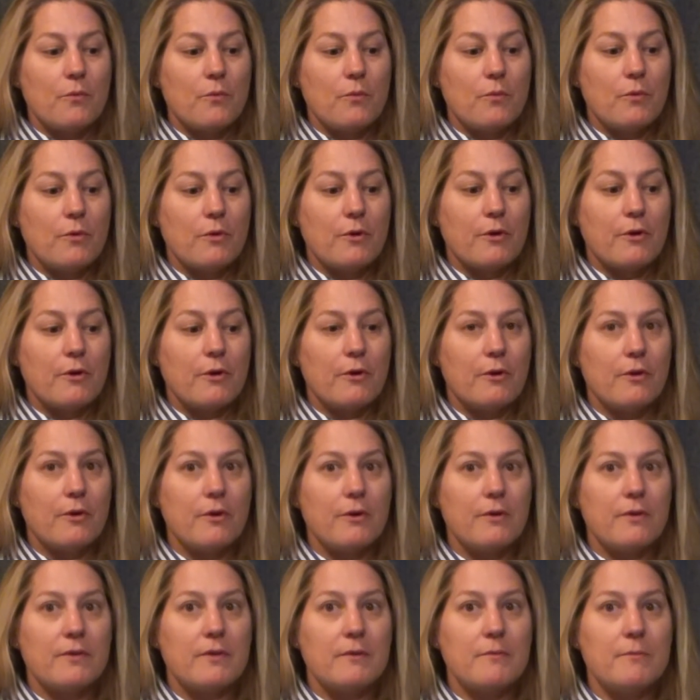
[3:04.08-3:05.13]
were
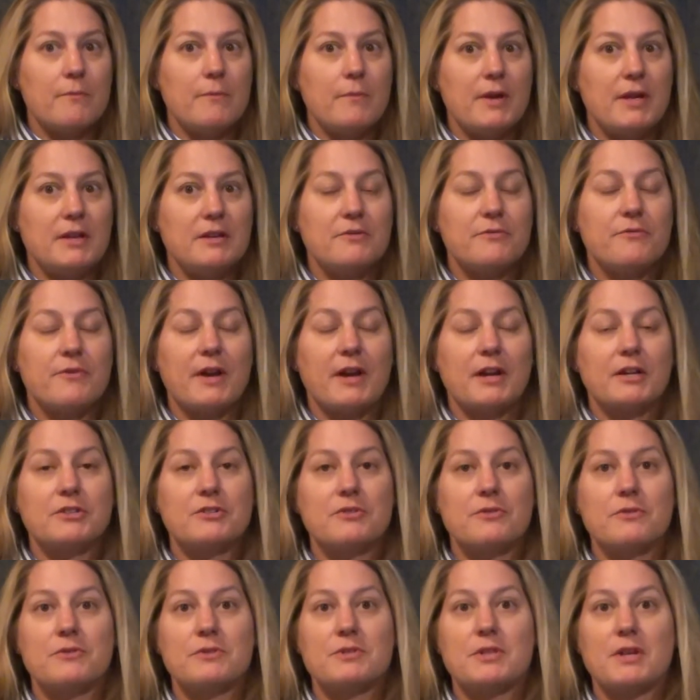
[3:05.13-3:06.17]
the
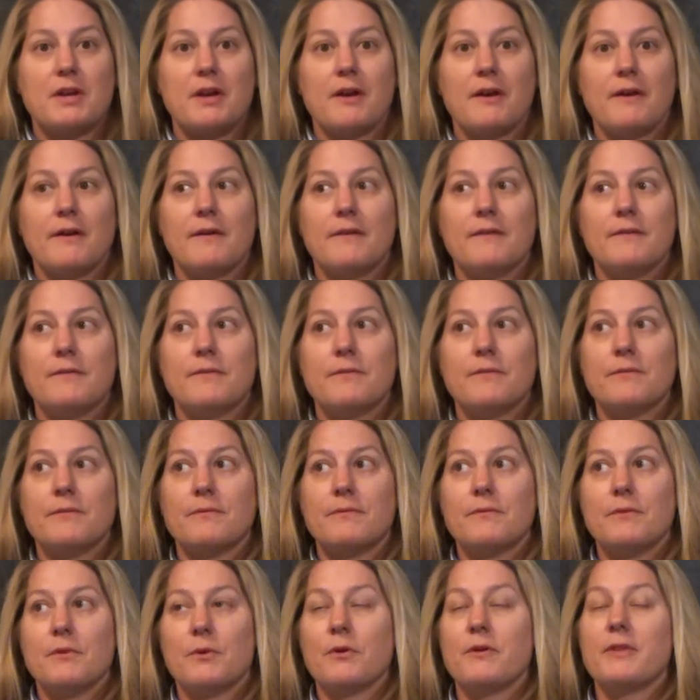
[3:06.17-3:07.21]
manufacturers of,
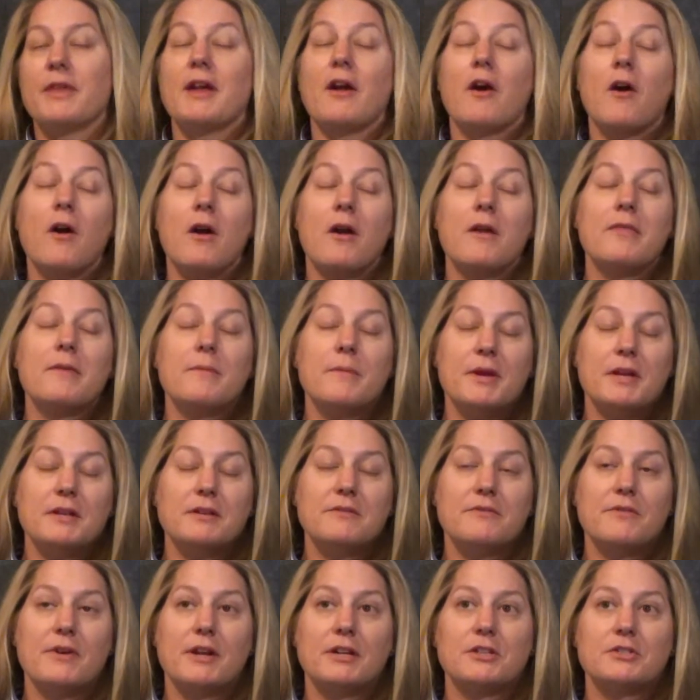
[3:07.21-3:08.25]
or they are the
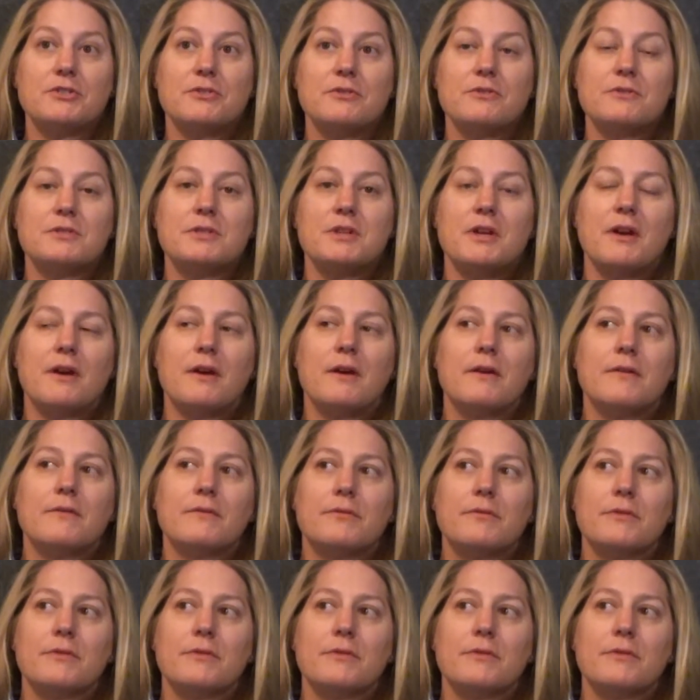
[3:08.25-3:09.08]
manufacturers of